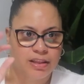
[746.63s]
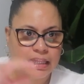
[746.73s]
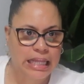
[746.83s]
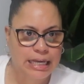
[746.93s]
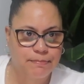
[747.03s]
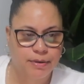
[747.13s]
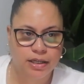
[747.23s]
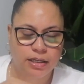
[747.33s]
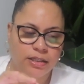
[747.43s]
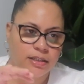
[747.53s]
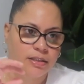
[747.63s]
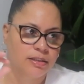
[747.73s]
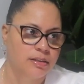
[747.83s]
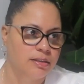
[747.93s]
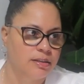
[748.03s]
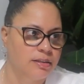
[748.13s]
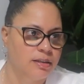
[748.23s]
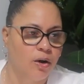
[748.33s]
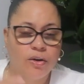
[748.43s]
like button,